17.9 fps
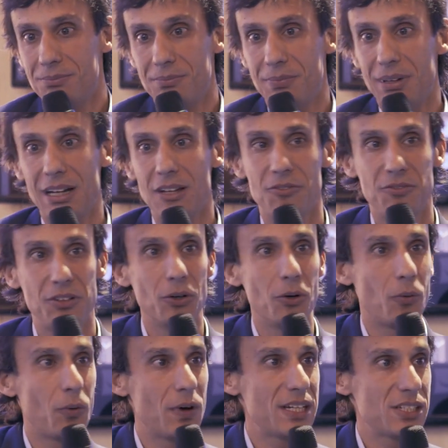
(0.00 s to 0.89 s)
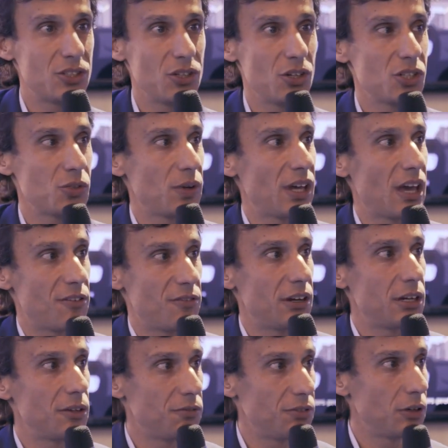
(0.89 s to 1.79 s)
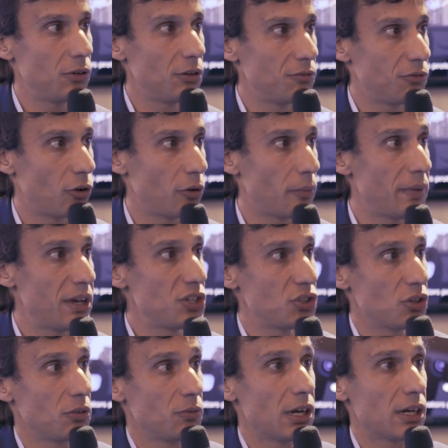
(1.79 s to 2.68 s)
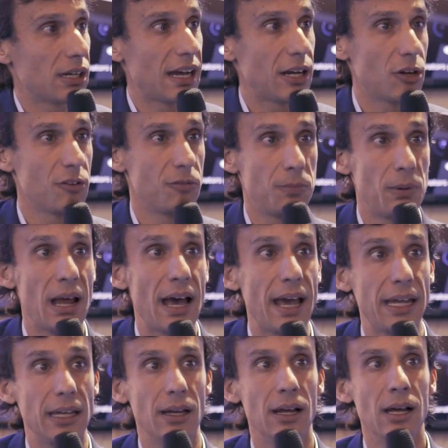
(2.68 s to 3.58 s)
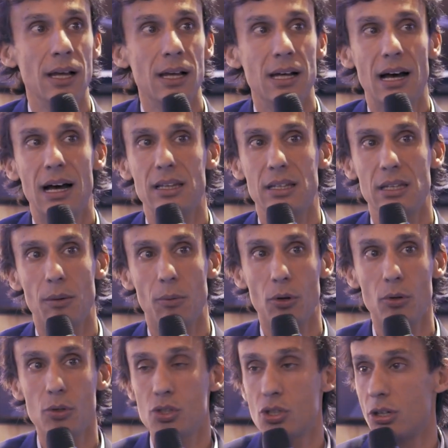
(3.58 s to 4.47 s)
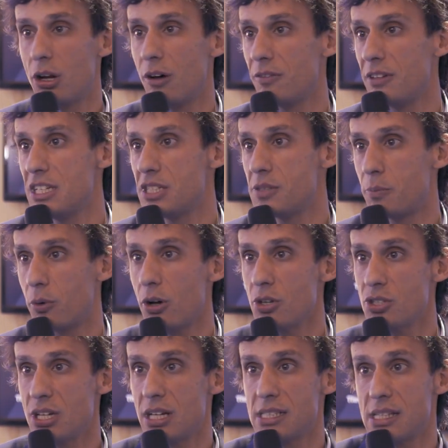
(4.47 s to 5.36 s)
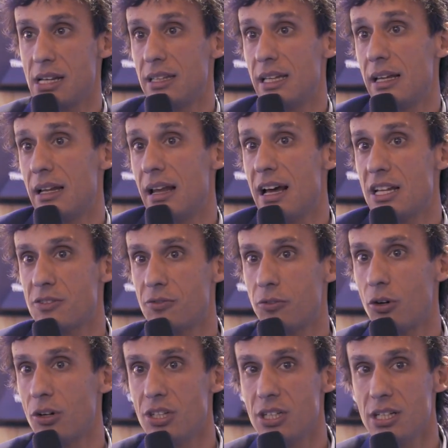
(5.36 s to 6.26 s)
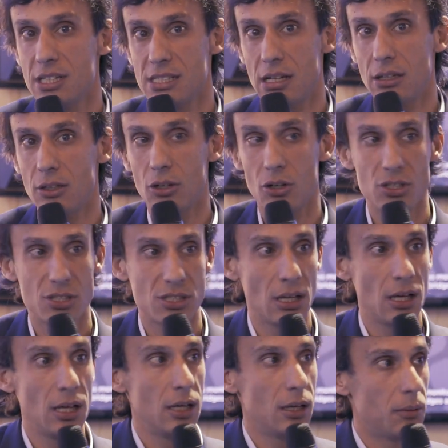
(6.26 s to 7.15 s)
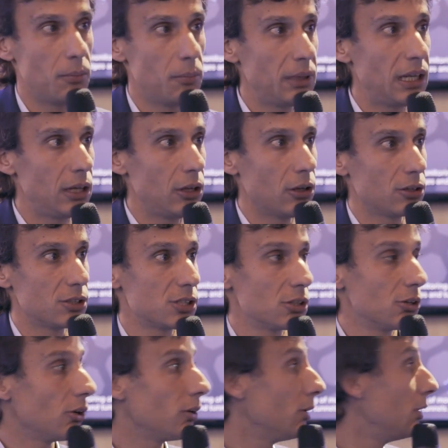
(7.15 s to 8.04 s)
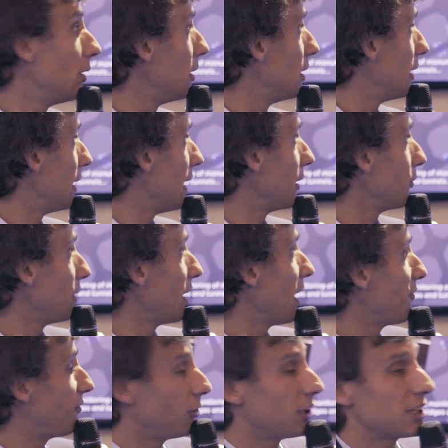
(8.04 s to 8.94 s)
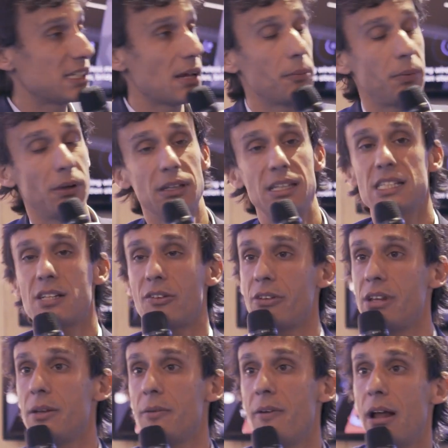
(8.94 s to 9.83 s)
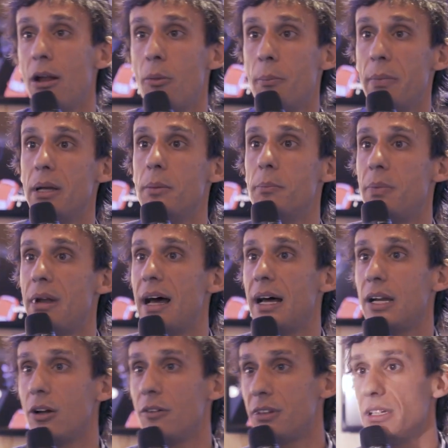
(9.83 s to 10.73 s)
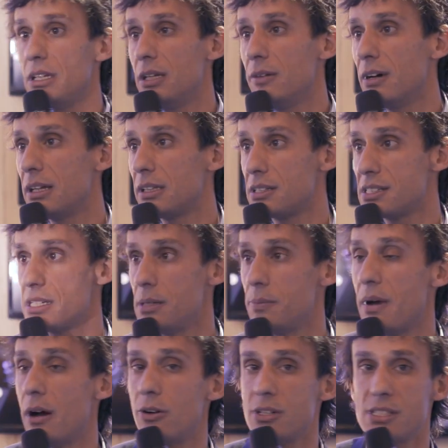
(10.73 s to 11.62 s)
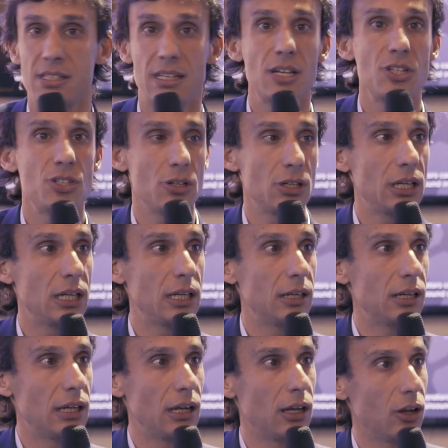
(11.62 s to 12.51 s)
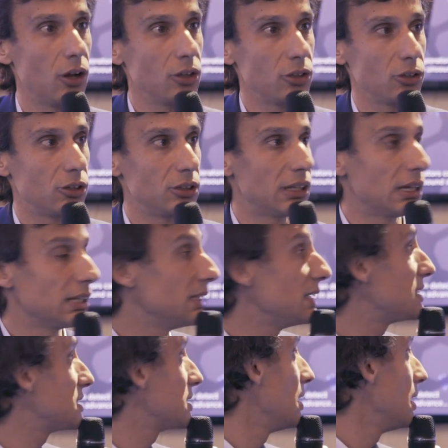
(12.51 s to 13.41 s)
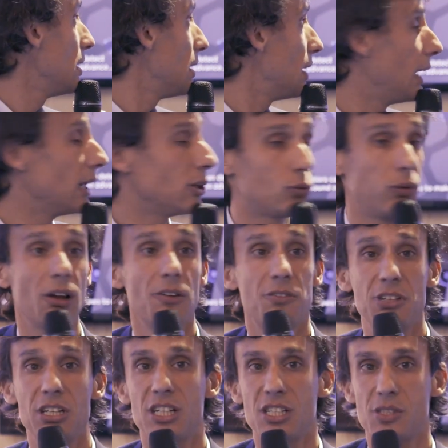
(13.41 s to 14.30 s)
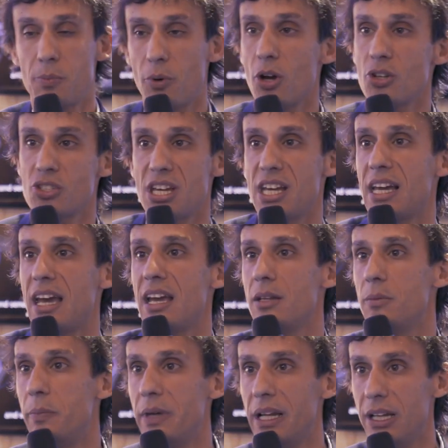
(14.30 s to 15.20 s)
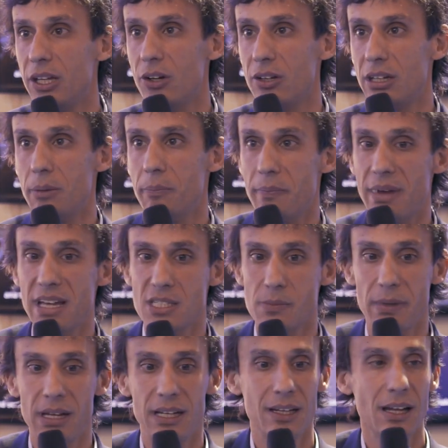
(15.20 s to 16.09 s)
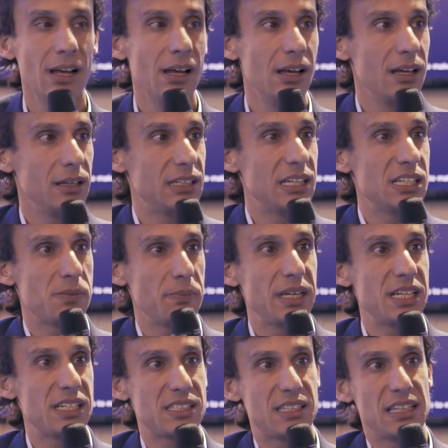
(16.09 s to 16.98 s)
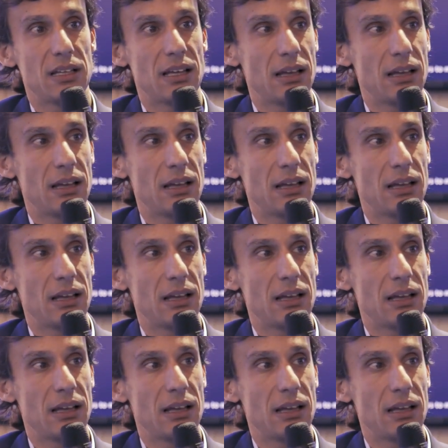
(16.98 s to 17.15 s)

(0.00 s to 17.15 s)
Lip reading: very few questions, we have very few information, we are kind of blind at the evolution of these projects, and they last for years and cost millions, no? And we have, for example, this redevelopment plan of the Battersea Power Station in London, that it's a 12 years project, 8 billion investment. This means